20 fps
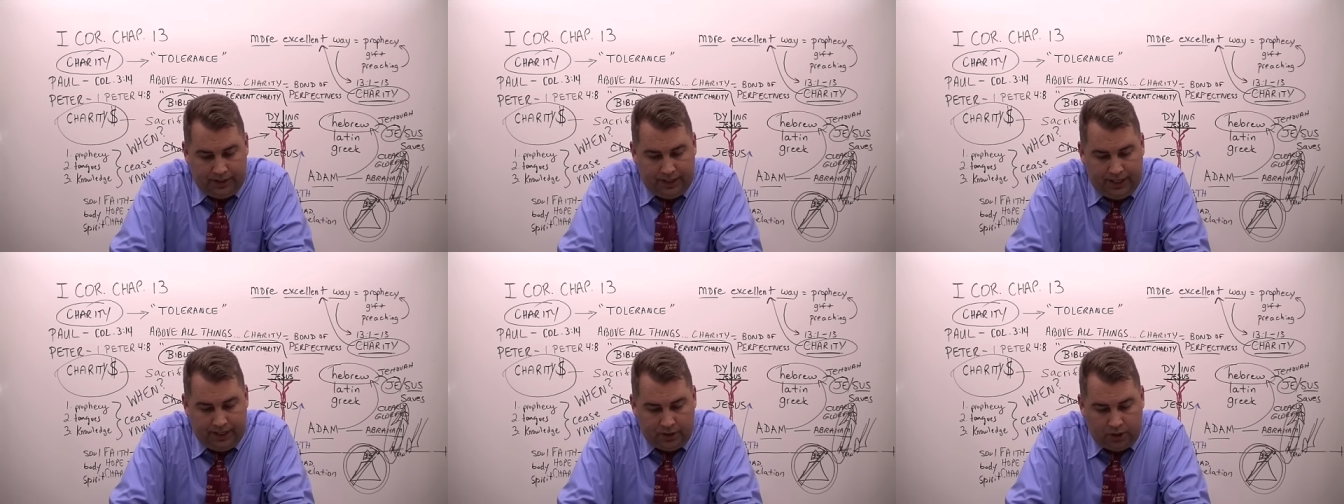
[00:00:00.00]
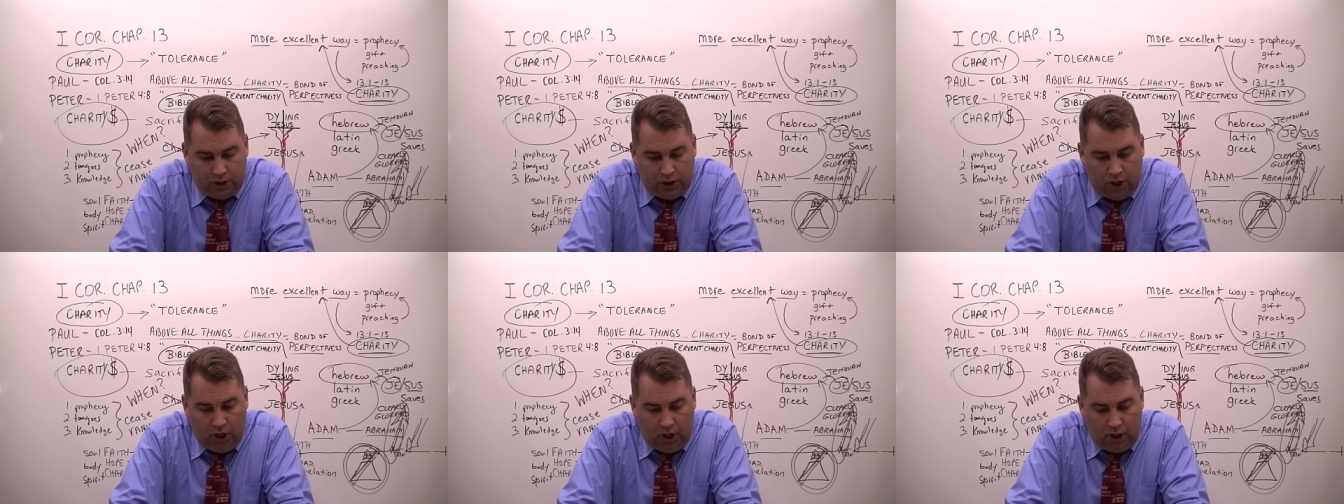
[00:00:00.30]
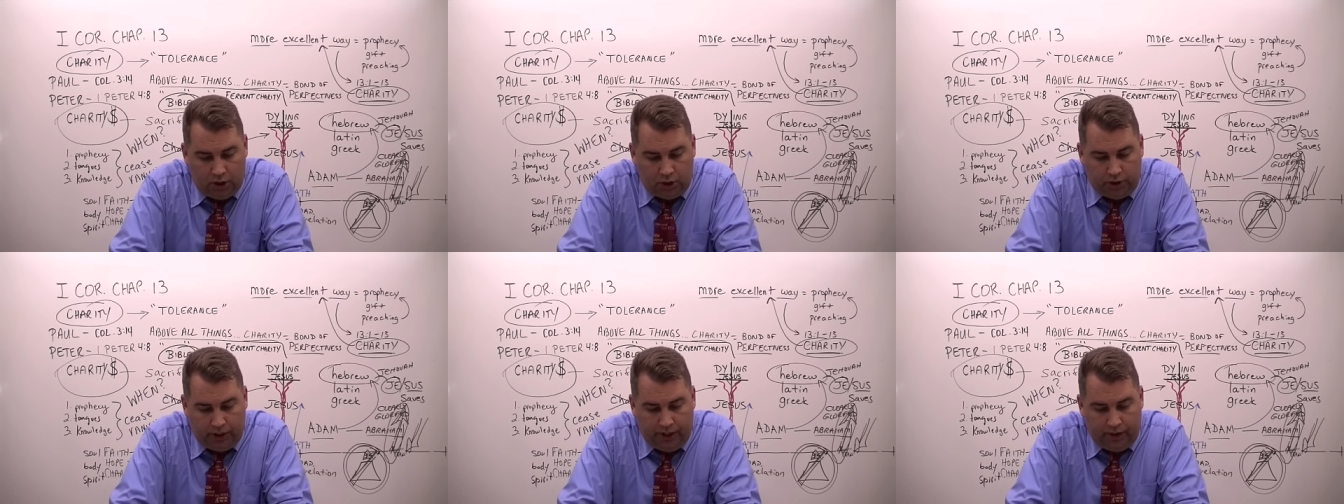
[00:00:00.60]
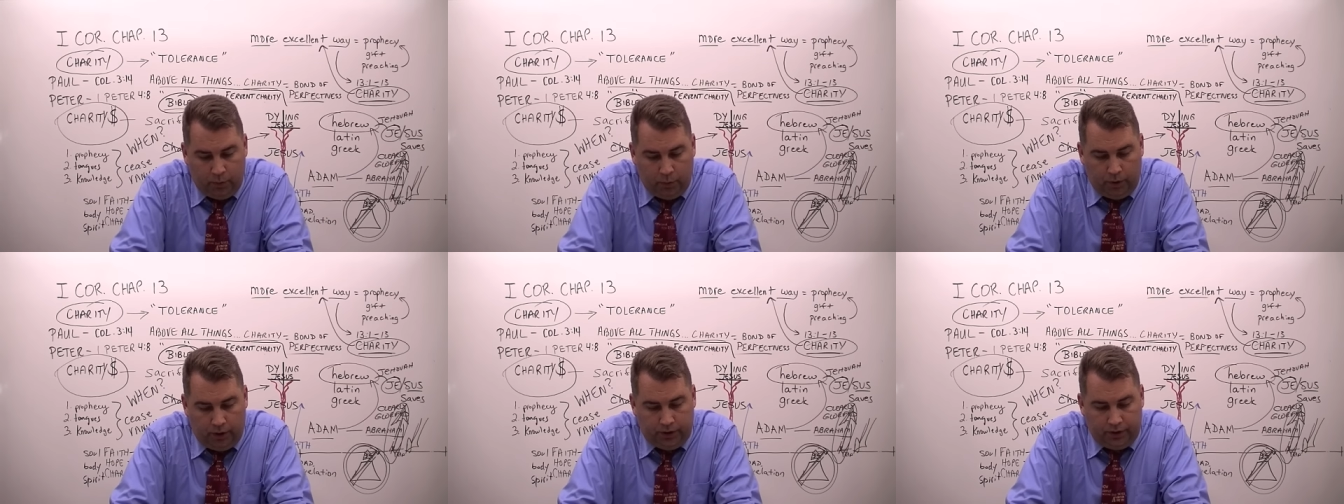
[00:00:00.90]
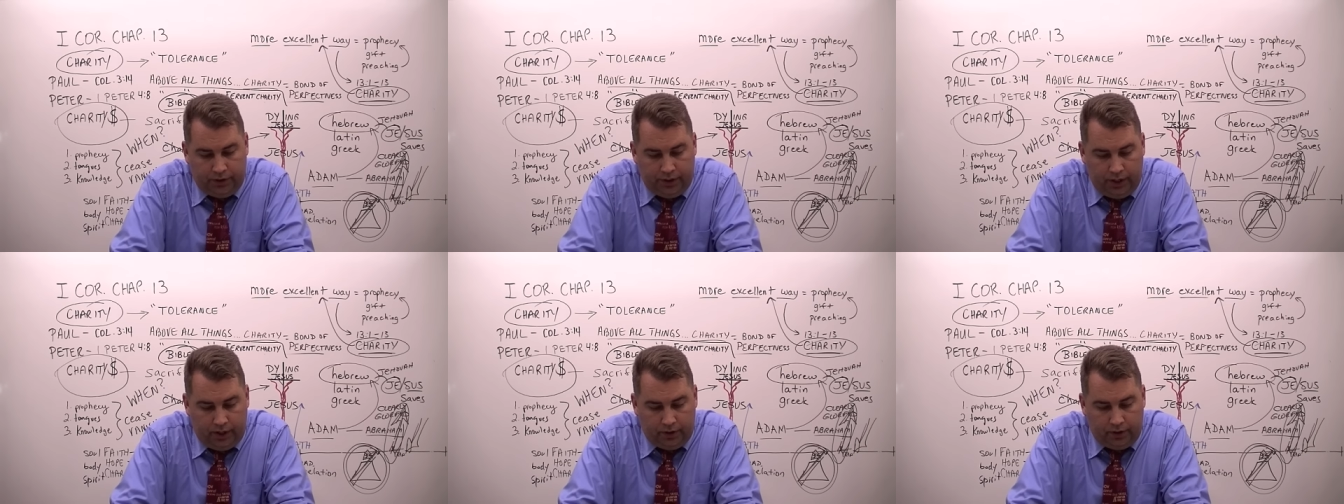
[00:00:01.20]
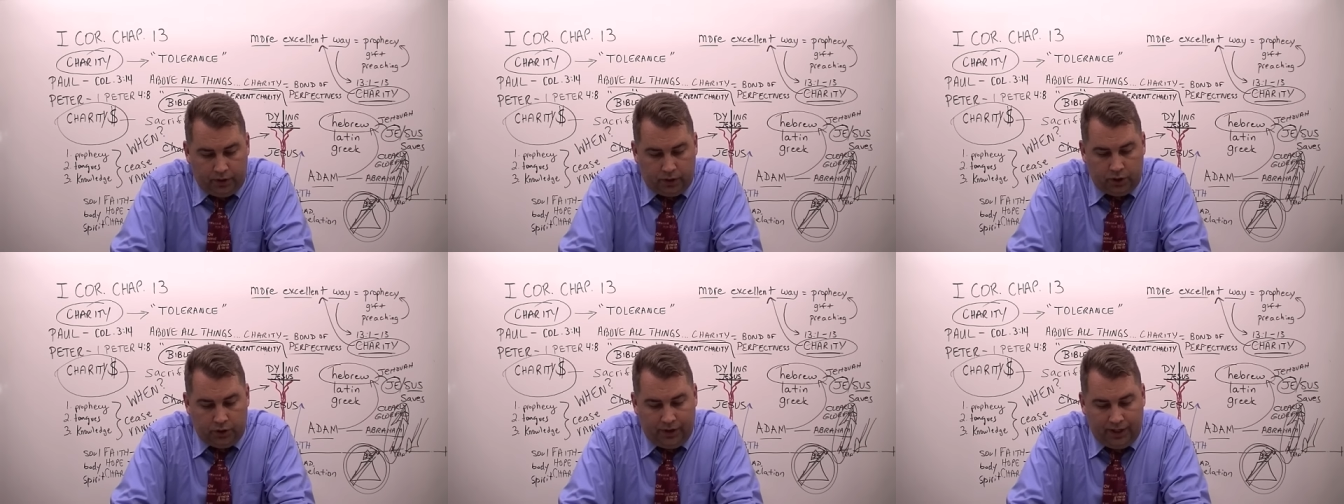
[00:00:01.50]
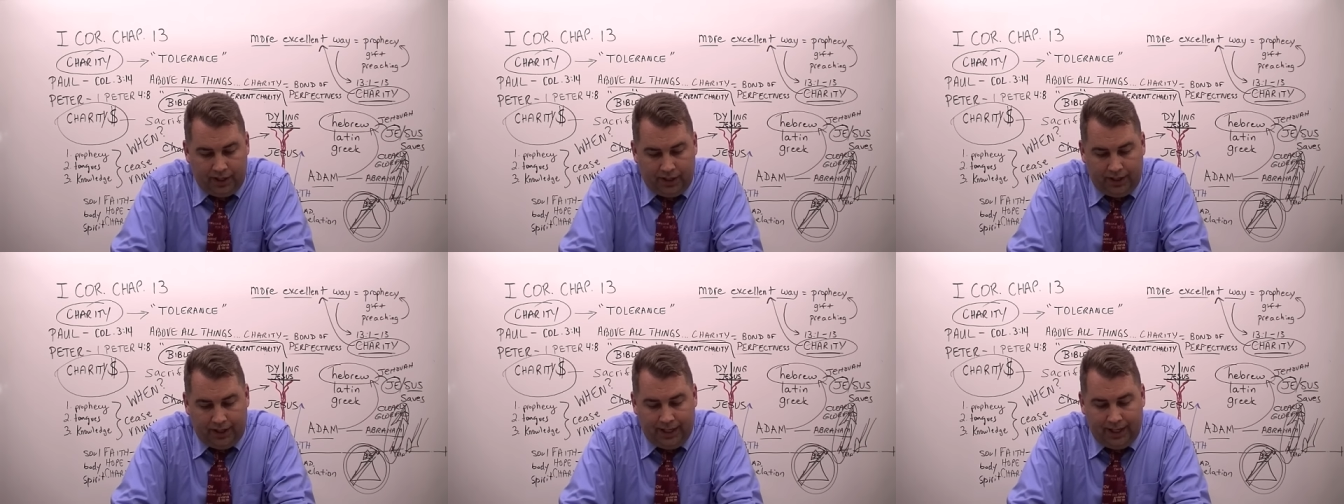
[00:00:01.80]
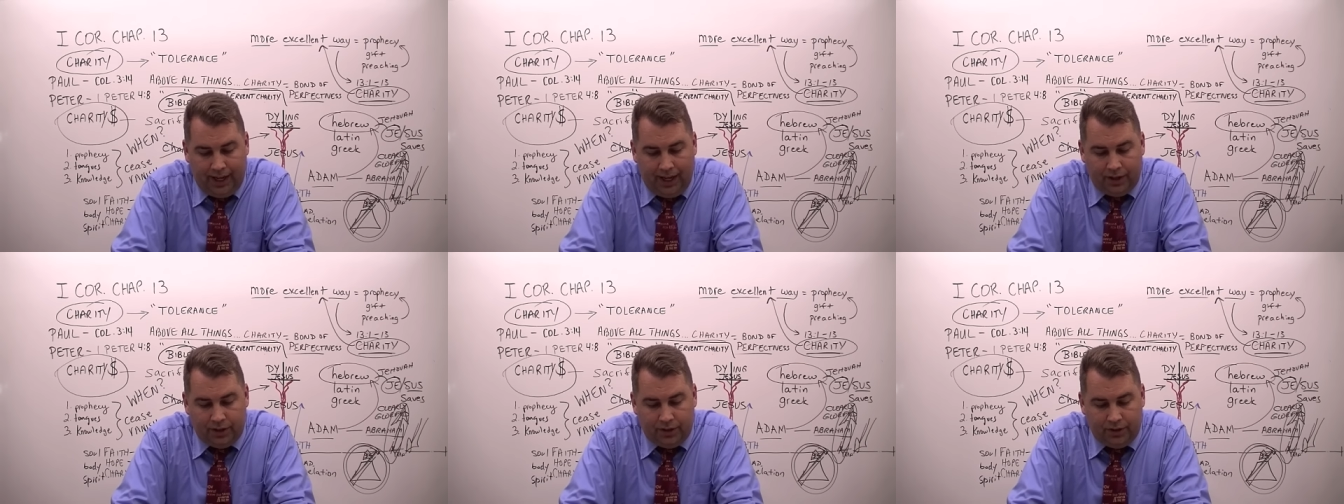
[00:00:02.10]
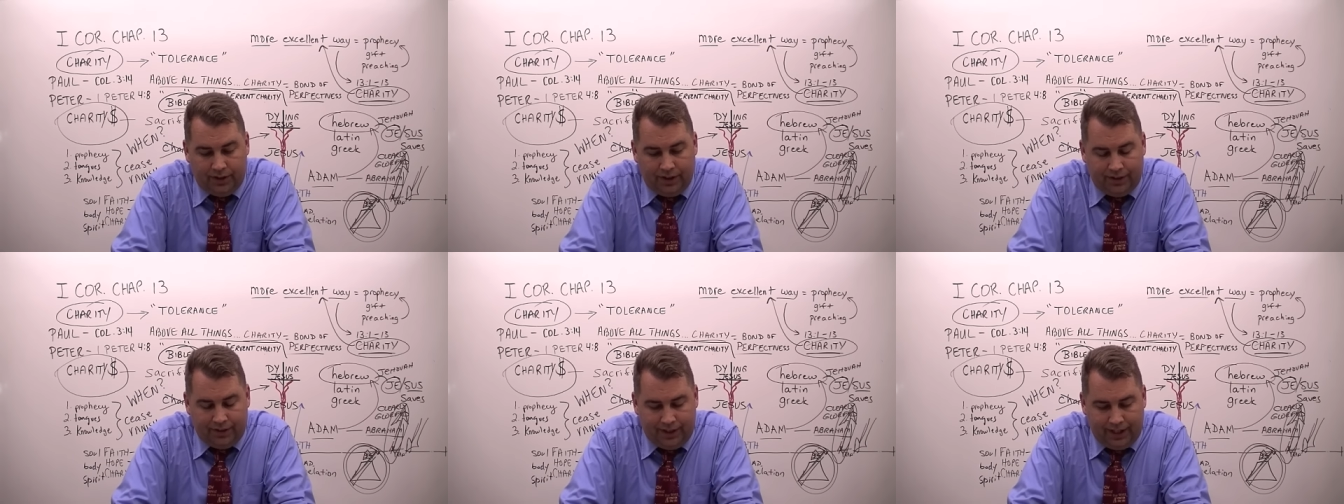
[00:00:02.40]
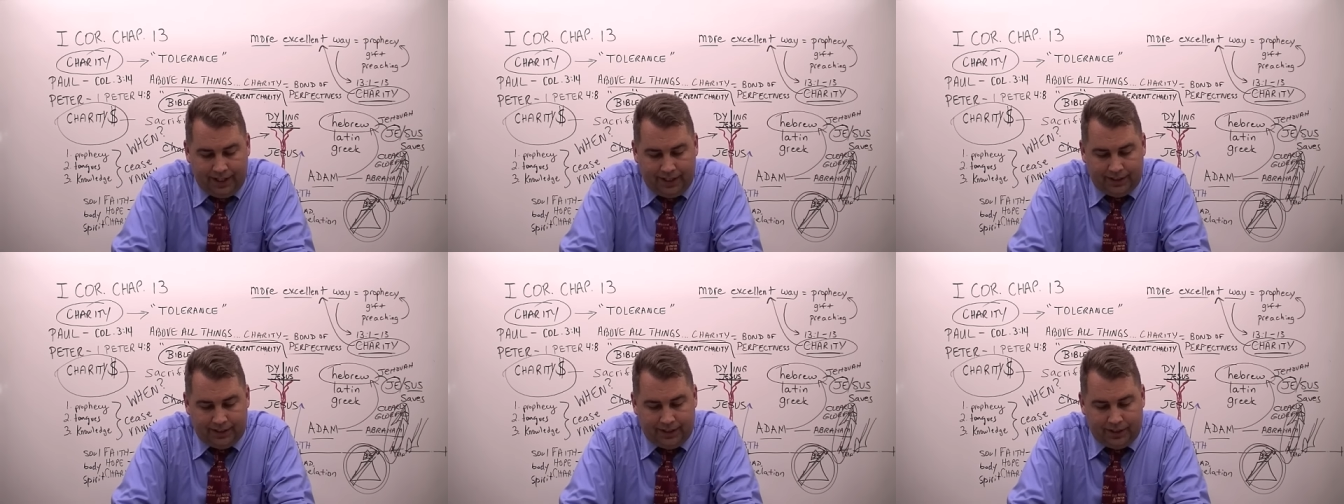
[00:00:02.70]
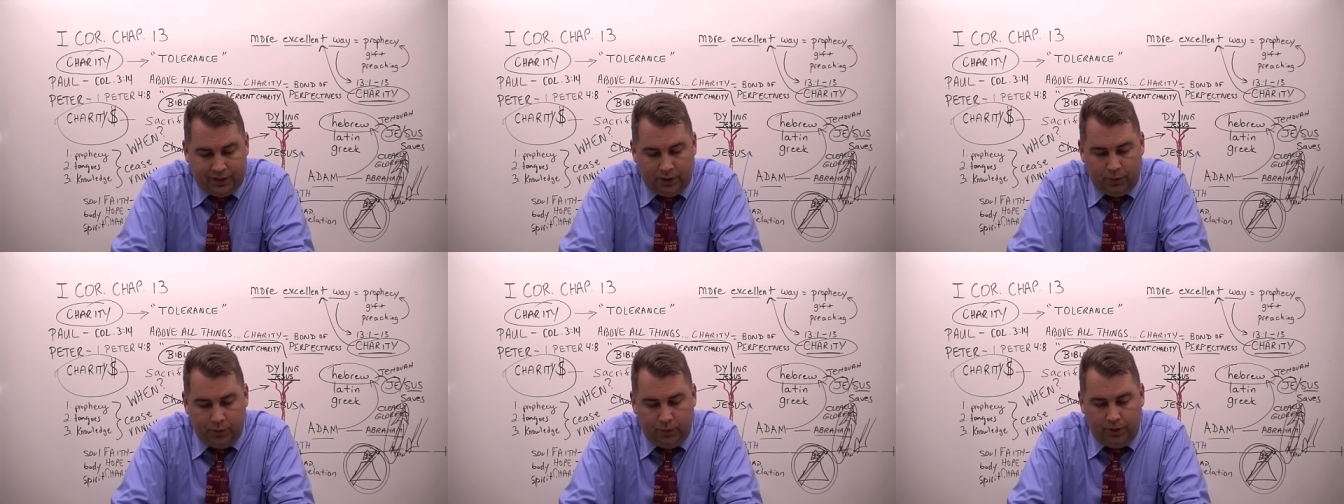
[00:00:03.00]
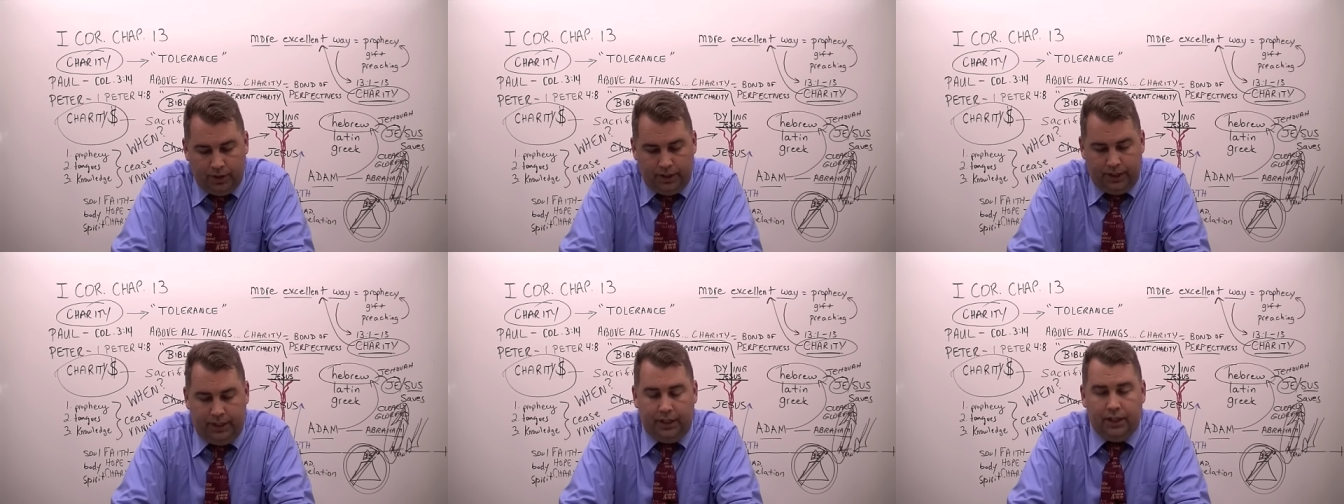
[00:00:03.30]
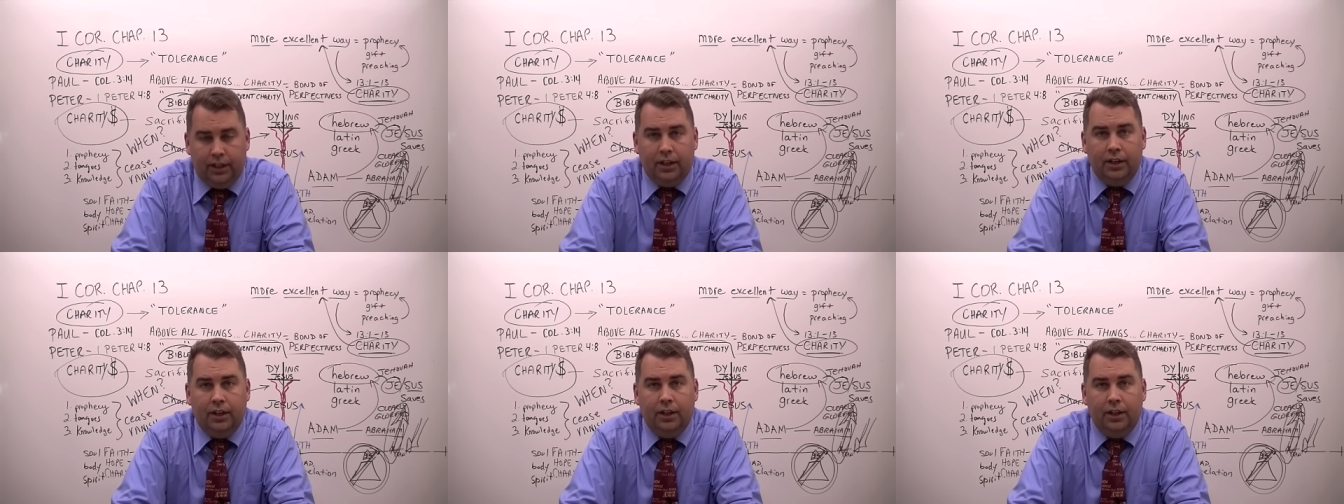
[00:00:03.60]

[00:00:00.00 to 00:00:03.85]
and these are contrary the one to the other, so that you cannot do the things that you would.